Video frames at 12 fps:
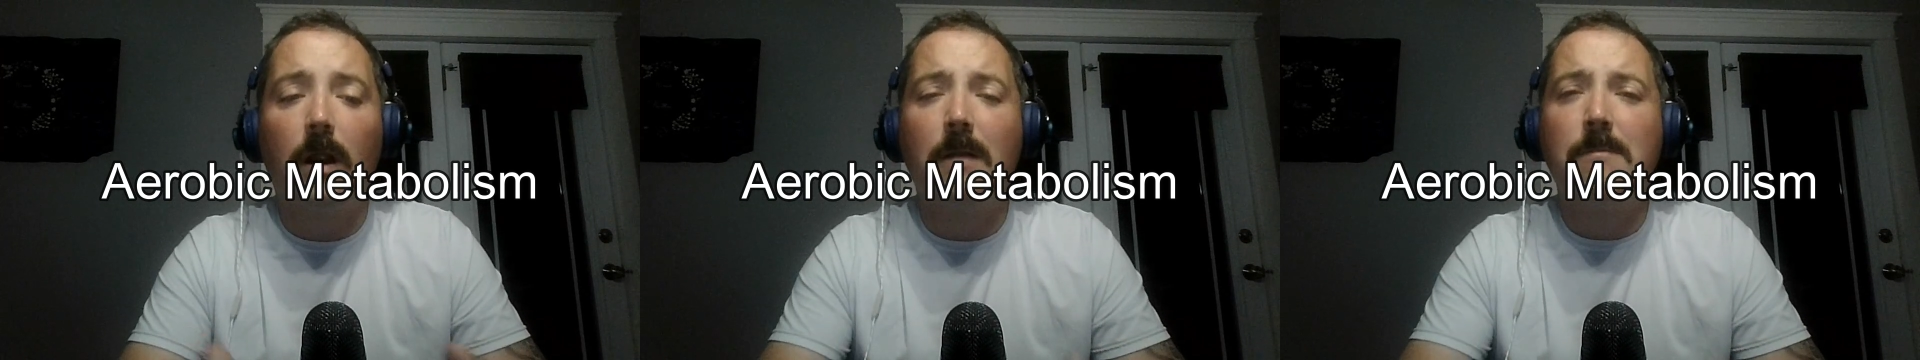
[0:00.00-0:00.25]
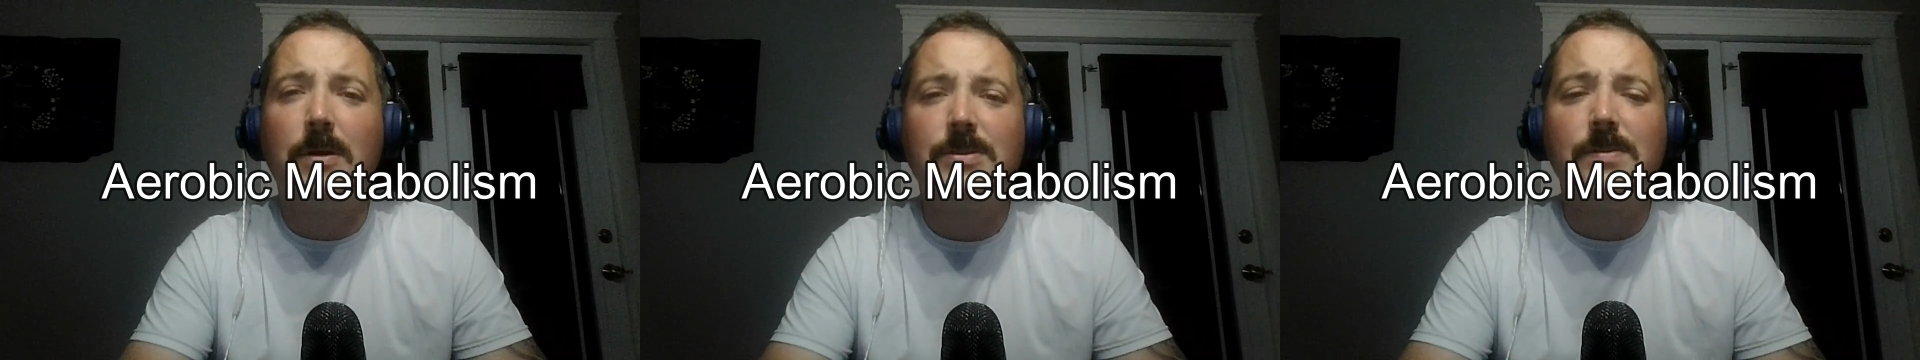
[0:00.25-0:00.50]
our
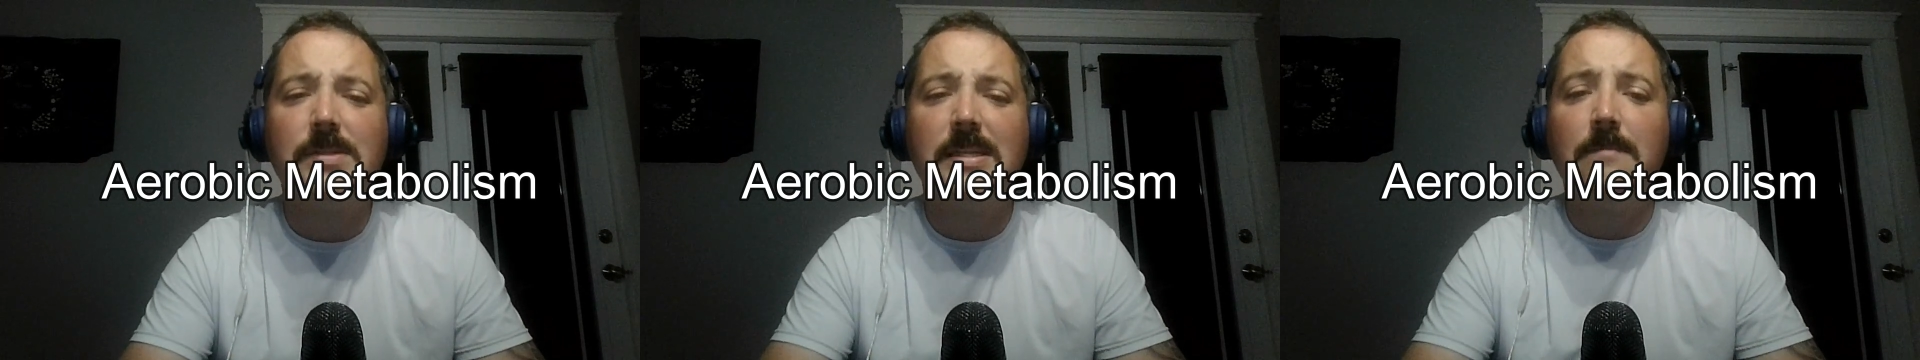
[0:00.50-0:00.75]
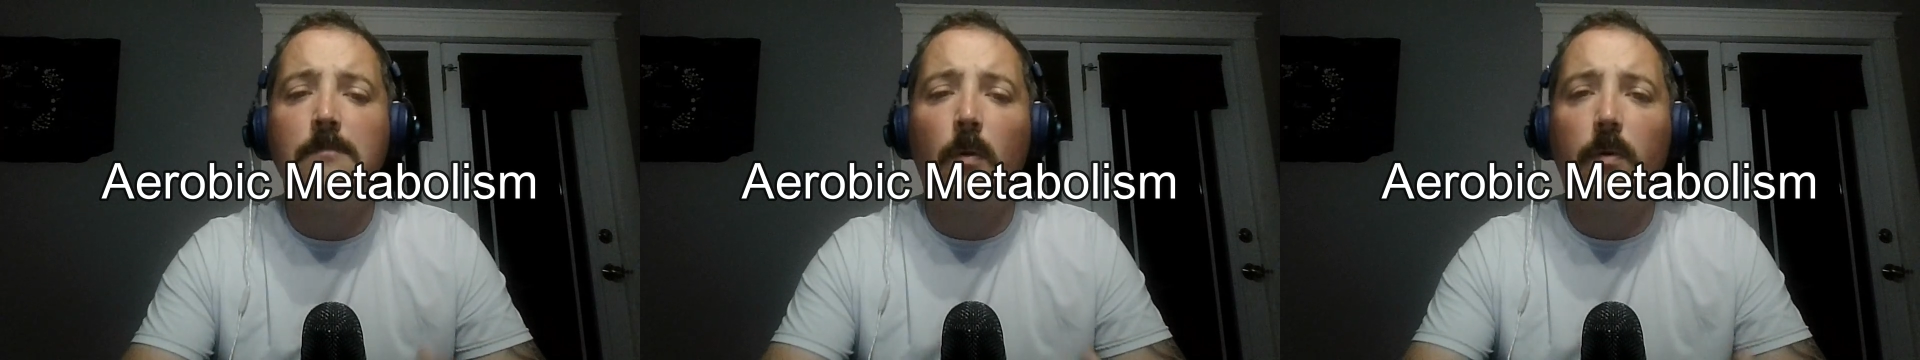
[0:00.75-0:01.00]
muscles
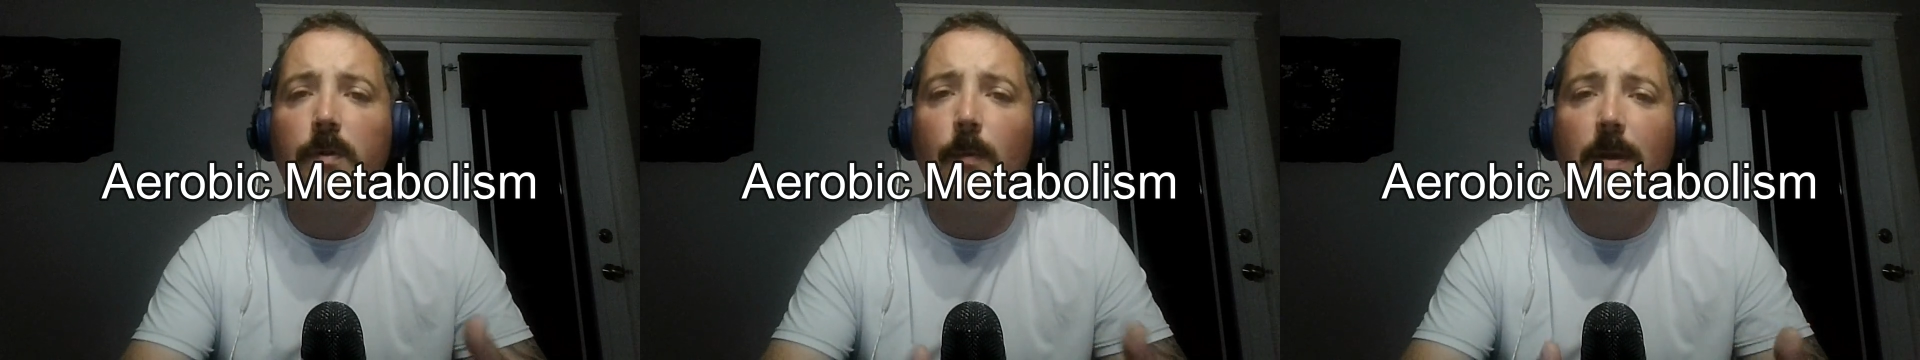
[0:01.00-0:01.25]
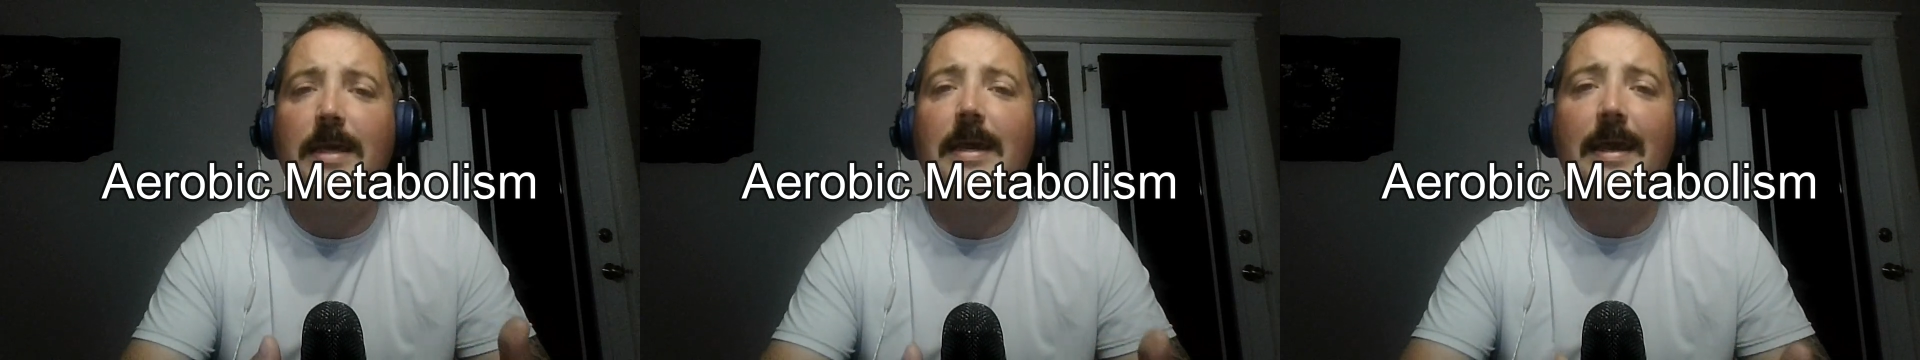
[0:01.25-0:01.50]
need more than
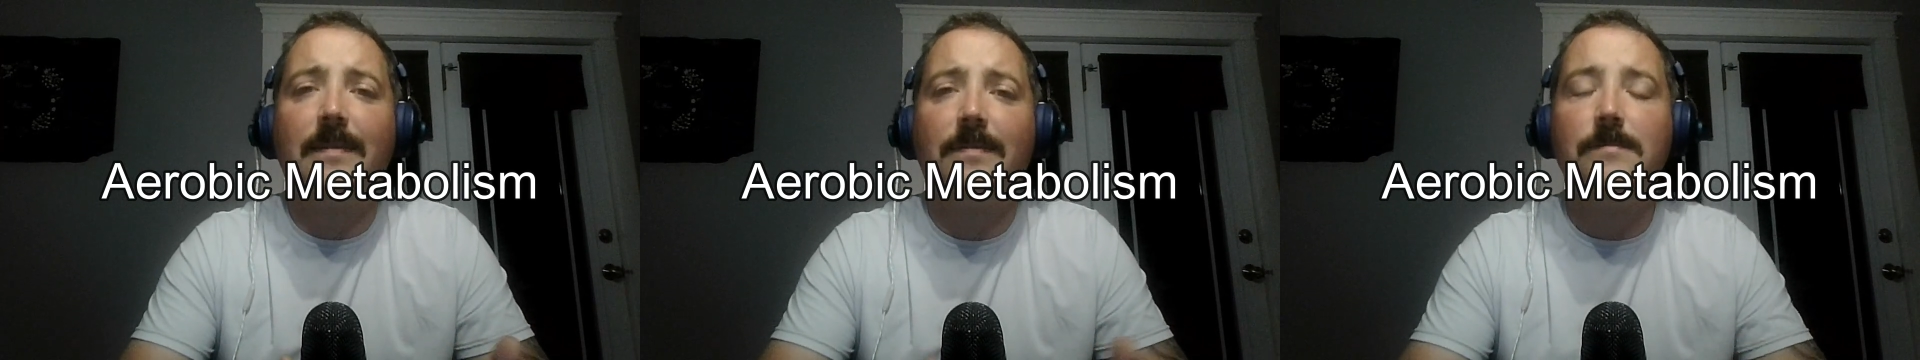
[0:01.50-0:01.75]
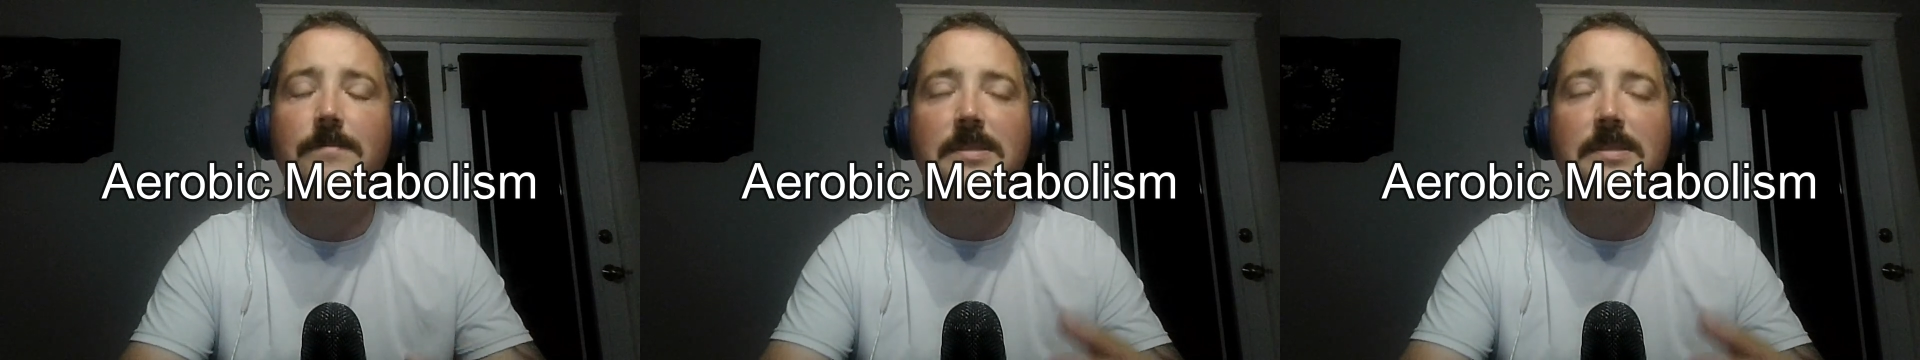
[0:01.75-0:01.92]
we can get them,